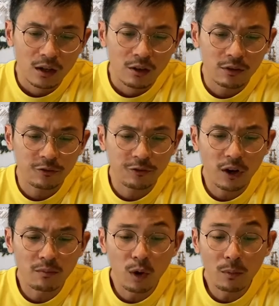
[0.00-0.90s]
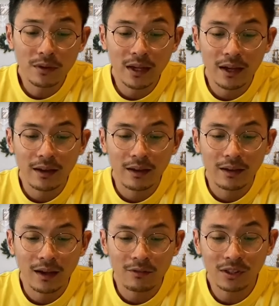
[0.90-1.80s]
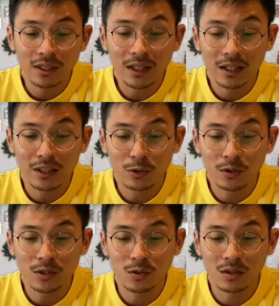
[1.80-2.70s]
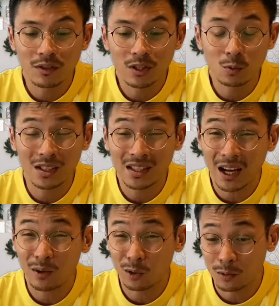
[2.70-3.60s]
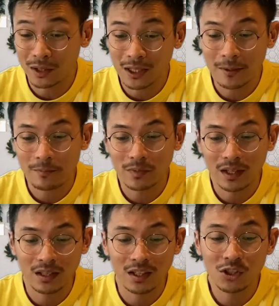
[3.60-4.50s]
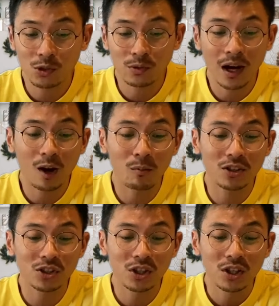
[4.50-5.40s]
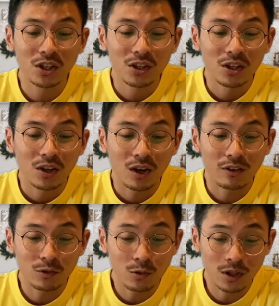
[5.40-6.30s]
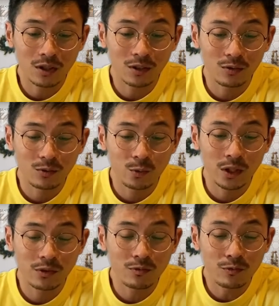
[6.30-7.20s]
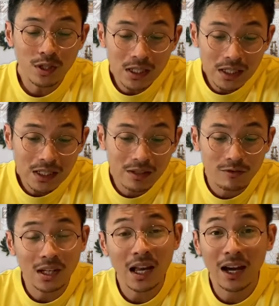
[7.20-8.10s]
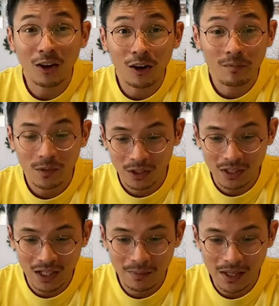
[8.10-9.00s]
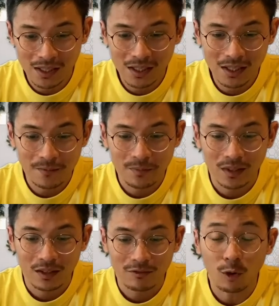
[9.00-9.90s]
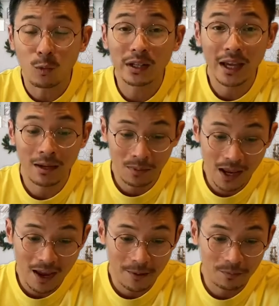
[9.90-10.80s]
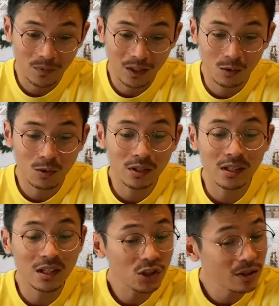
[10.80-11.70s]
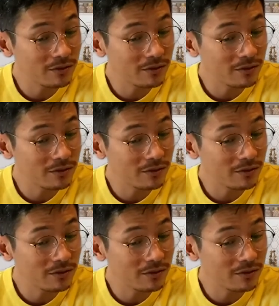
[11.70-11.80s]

For a moment there, everything under Google's universe was down globally. This showed how much of Google we really rely on a daily basis for work and play. Google's initial